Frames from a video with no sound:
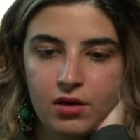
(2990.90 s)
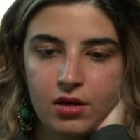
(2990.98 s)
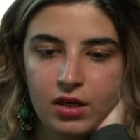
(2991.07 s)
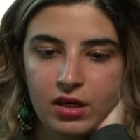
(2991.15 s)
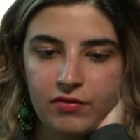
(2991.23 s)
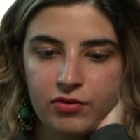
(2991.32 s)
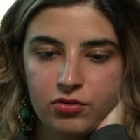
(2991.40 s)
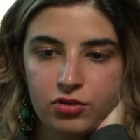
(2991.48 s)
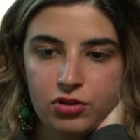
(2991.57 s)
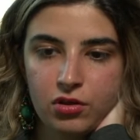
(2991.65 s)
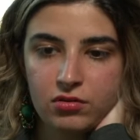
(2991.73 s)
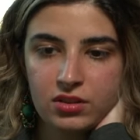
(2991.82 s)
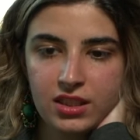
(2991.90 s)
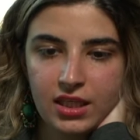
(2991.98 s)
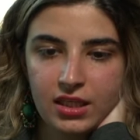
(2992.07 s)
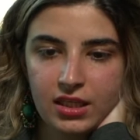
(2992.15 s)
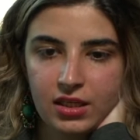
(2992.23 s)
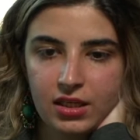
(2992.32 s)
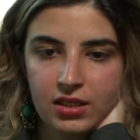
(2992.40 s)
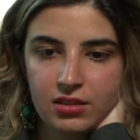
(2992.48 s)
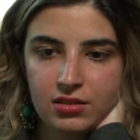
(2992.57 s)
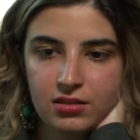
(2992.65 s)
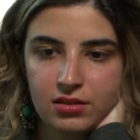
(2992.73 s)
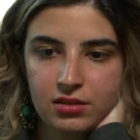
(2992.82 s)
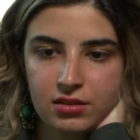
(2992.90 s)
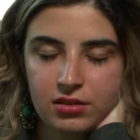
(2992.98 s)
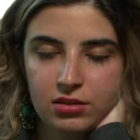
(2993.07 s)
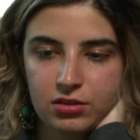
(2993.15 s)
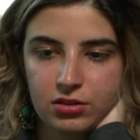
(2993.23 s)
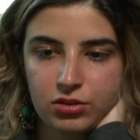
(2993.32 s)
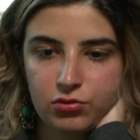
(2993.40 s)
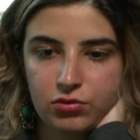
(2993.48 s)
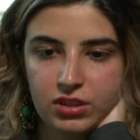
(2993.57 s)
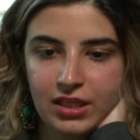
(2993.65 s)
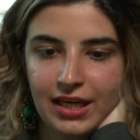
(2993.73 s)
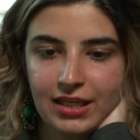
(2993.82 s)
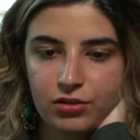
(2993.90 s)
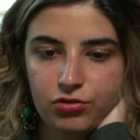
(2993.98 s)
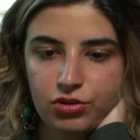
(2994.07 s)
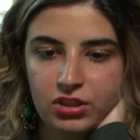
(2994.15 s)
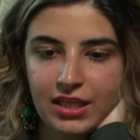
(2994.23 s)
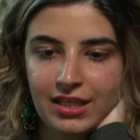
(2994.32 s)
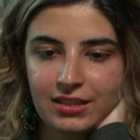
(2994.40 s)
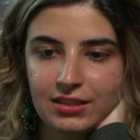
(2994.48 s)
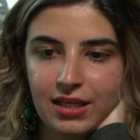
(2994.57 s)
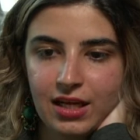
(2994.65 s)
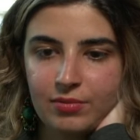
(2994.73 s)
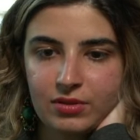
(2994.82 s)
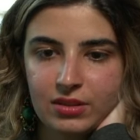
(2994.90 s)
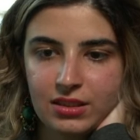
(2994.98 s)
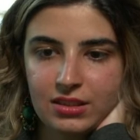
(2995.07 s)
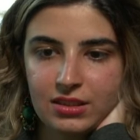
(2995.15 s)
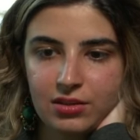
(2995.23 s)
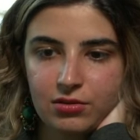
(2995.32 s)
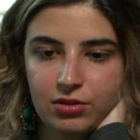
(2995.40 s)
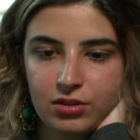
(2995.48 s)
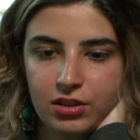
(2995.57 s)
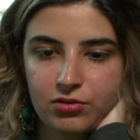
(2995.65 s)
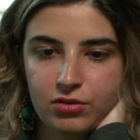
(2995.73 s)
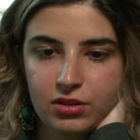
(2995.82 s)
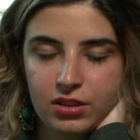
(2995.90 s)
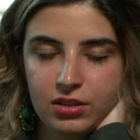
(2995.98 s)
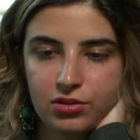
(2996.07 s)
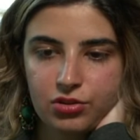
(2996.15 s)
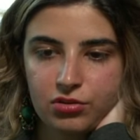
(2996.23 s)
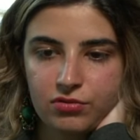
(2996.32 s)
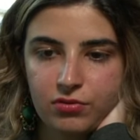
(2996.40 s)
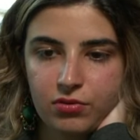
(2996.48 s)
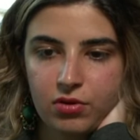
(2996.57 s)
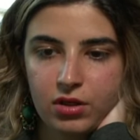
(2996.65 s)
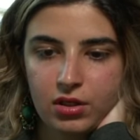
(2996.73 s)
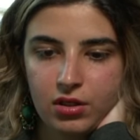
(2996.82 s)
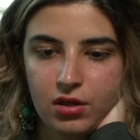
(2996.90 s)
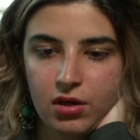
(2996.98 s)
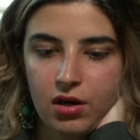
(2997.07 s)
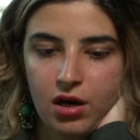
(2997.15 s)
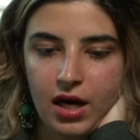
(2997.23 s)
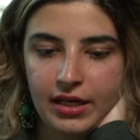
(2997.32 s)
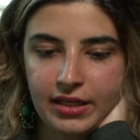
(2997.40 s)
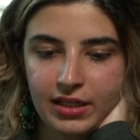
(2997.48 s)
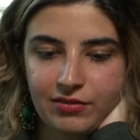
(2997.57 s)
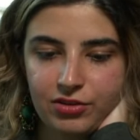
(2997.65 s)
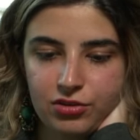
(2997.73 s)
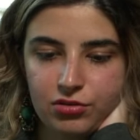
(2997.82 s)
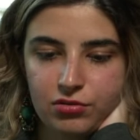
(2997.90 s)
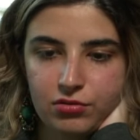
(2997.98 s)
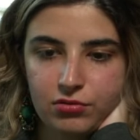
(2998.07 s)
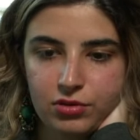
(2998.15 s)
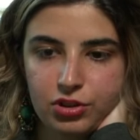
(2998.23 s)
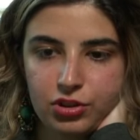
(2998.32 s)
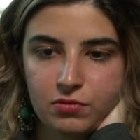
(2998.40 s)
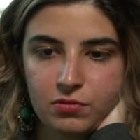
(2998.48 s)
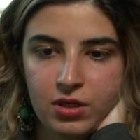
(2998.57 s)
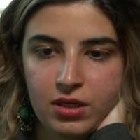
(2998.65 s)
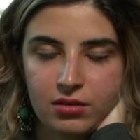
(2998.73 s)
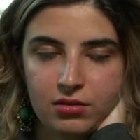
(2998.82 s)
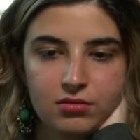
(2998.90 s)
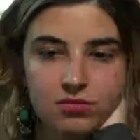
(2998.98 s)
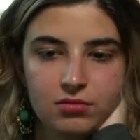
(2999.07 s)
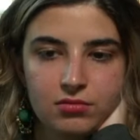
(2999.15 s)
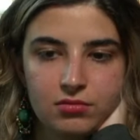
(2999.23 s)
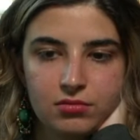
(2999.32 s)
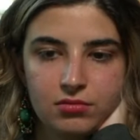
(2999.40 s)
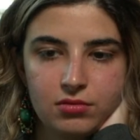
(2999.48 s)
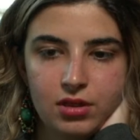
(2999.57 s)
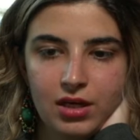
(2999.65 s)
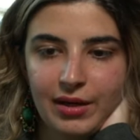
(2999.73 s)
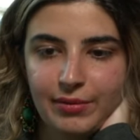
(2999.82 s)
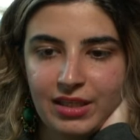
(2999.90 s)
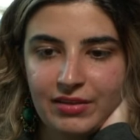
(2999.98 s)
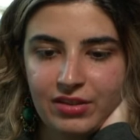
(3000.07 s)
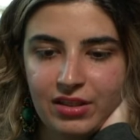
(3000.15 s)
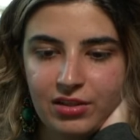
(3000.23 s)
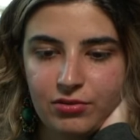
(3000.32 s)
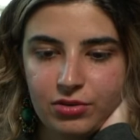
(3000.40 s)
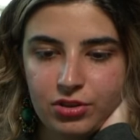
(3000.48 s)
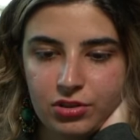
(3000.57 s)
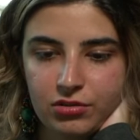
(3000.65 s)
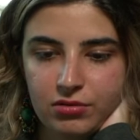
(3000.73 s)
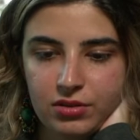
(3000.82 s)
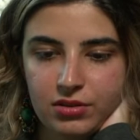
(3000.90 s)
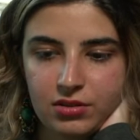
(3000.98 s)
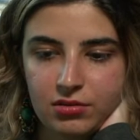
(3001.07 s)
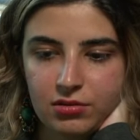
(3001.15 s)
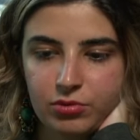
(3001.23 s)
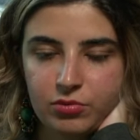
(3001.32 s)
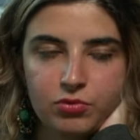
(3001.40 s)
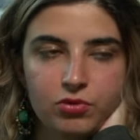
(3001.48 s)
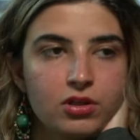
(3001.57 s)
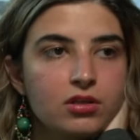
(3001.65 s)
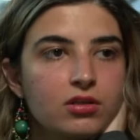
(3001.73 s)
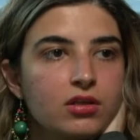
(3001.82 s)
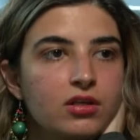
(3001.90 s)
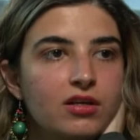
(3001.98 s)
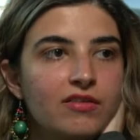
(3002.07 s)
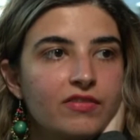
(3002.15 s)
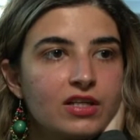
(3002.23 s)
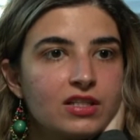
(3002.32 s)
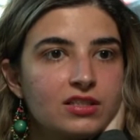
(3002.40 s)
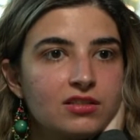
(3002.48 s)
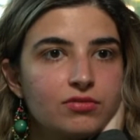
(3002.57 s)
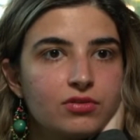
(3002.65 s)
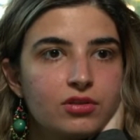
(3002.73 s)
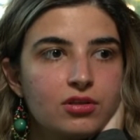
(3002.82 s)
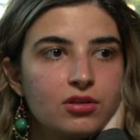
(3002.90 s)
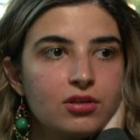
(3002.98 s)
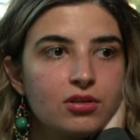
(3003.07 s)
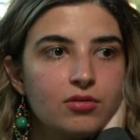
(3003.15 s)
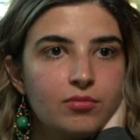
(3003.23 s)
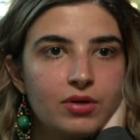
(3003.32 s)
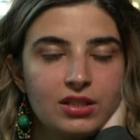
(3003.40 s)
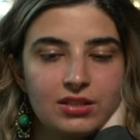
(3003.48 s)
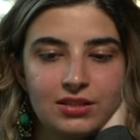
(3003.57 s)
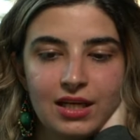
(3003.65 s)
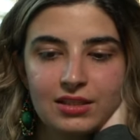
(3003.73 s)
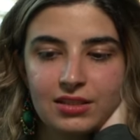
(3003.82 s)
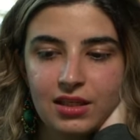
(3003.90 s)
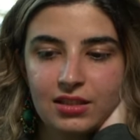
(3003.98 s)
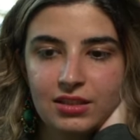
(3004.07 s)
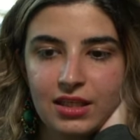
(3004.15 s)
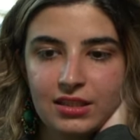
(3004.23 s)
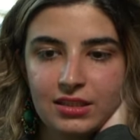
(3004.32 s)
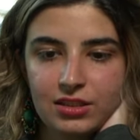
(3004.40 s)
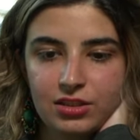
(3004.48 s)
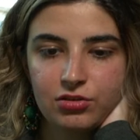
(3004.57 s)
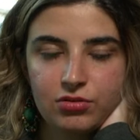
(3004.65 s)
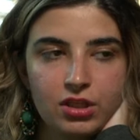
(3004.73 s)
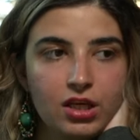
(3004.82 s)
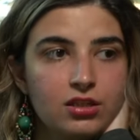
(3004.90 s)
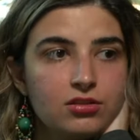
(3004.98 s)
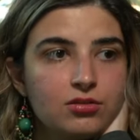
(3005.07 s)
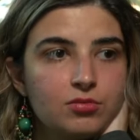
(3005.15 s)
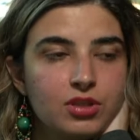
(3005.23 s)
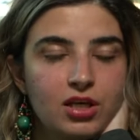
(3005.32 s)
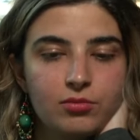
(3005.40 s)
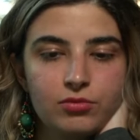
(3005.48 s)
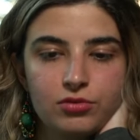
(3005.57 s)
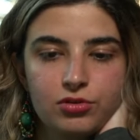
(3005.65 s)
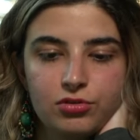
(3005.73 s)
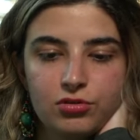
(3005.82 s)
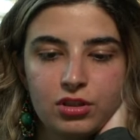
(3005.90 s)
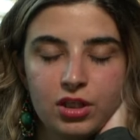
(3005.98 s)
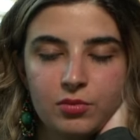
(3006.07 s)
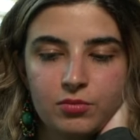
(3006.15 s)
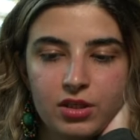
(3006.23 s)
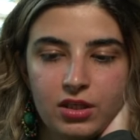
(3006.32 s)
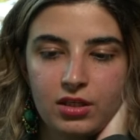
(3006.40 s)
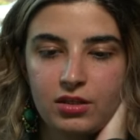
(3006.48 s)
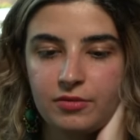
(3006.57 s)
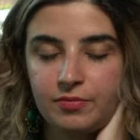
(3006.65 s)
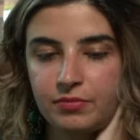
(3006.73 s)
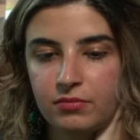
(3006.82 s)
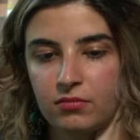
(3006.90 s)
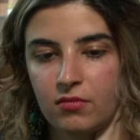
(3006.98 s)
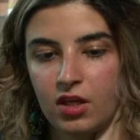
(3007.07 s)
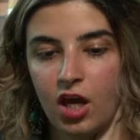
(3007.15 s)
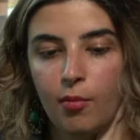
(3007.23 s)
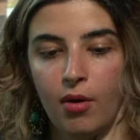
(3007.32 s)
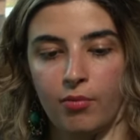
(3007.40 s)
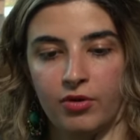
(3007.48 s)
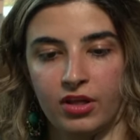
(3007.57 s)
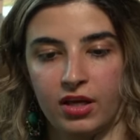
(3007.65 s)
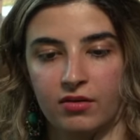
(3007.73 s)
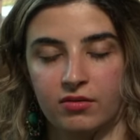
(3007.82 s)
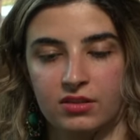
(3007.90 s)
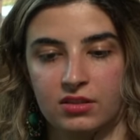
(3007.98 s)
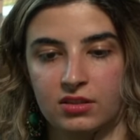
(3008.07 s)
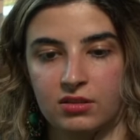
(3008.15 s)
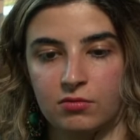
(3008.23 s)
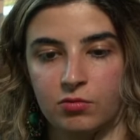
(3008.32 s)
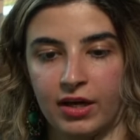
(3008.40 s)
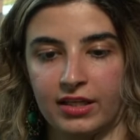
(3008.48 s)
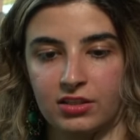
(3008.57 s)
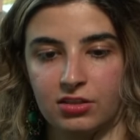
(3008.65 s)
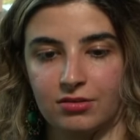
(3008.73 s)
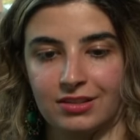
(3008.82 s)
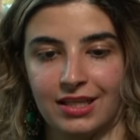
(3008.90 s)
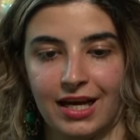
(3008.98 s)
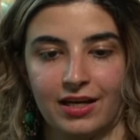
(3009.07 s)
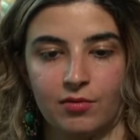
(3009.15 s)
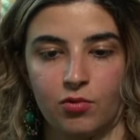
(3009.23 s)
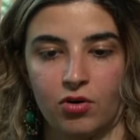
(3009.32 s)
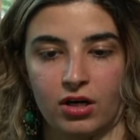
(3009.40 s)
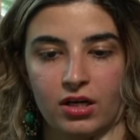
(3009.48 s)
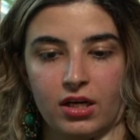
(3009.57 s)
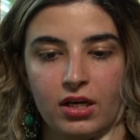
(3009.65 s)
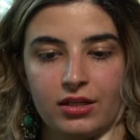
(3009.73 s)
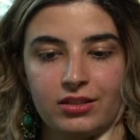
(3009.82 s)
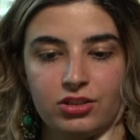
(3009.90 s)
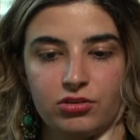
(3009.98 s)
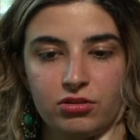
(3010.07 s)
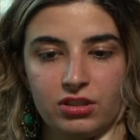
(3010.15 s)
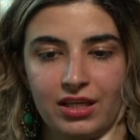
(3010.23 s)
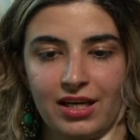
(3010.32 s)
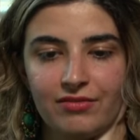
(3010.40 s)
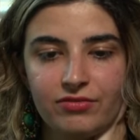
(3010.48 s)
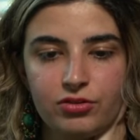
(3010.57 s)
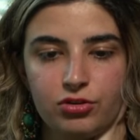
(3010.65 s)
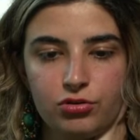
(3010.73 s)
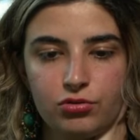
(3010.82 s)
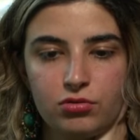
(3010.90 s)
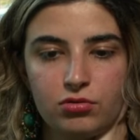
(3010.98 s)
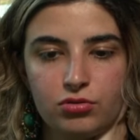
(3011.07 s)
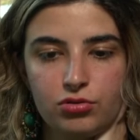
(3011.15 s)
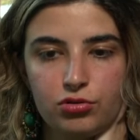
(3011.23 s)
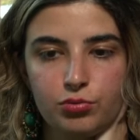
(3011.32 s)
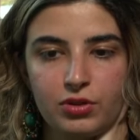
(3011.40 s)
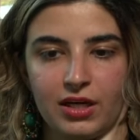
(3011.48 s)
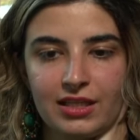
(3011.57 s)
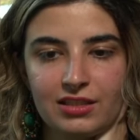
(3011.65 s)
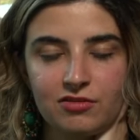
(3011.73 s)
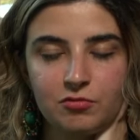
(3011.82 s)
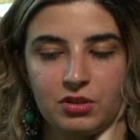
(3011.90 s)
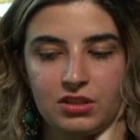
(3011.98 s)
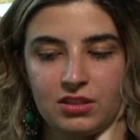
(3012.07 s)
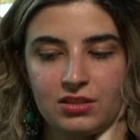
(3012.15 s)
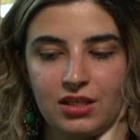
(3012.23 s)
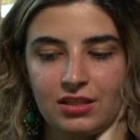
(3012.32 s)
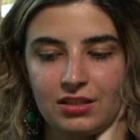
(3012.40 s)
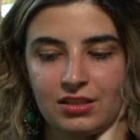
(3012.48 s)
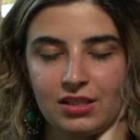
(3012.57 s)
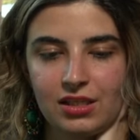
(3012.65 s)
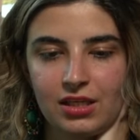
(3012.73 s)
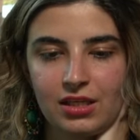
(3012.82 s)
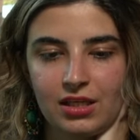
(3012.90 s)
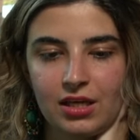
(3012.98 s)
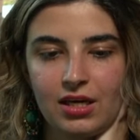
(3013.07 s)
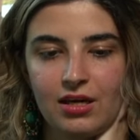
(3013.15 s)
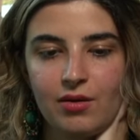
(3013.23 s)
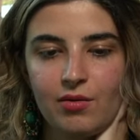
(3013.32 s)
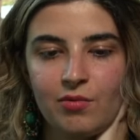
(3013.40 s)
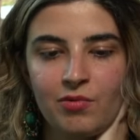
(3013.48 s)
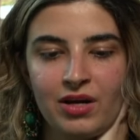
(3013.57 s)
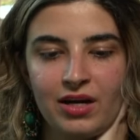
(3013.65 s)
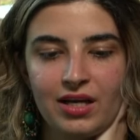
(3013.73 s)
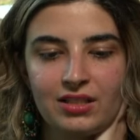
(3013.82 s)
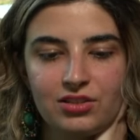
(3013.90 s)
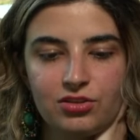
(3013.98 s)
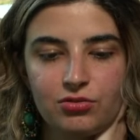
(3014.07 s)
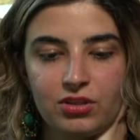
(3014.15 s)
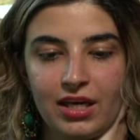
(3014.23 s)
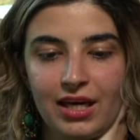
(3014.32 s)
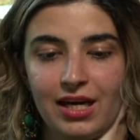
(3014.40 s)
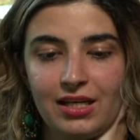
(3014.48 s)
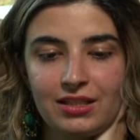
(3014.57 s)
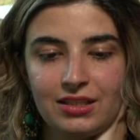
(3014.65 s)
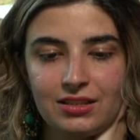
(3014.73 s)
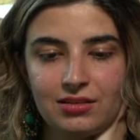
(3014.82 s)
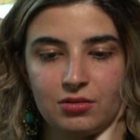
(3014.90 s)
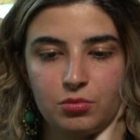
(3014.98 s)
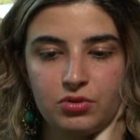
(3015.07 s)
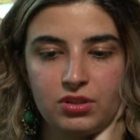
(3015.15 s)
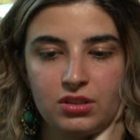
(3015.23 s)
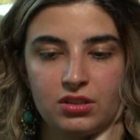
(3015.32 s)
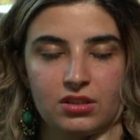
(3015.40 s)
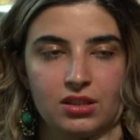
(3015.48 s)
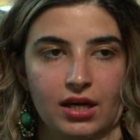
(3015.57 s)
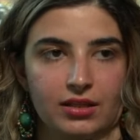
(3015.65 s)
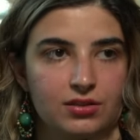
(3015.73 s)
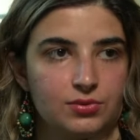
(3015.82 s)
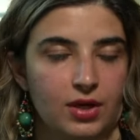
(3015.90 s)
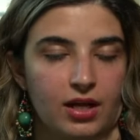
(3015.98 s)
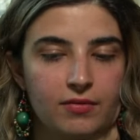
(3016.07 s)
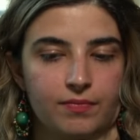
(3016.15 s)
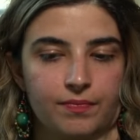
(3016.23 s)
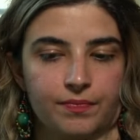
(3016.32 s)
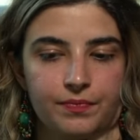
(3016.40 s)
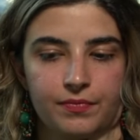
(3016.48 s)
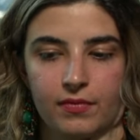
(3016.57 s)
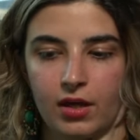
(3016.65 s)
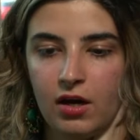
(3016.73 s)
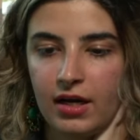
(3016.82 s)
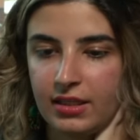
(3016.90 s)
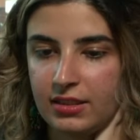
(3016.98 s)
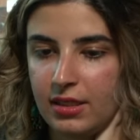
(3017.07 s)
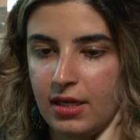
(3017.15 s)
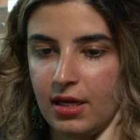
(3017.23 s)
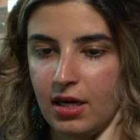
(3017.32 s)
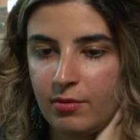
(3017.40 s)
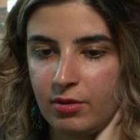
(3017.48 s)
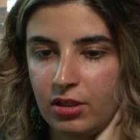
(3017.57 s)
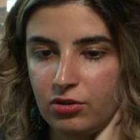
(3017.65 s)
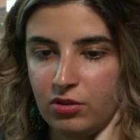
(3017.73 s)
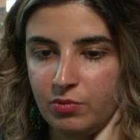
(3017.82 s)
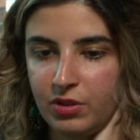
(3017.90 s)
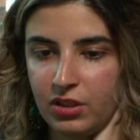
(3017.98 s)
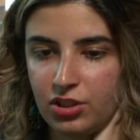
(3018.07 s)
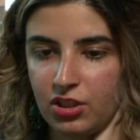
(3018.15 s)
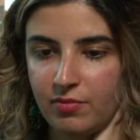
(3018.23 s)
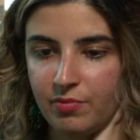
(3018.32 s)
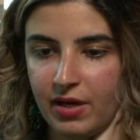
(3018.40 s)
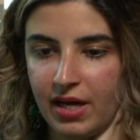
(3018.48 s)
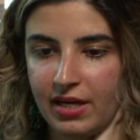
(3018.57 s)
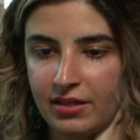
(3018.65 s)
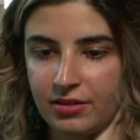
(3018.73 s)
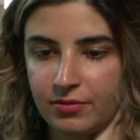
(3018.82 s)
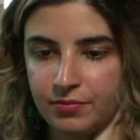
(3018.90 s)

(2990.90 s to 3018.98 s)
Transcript: If you don't take it, you can't, you just can't stop this. Let's say you take rook takes g4, I can even just go rook g1. I mean, I feel like rook g3 is a little bit more effective, but that's kind of the idea. need to be able to com um, come up with a, ways to attack more because you only have two super active pieces on this king, whereas you can easily bring this knight as well. All right, I'm going to do a big jump back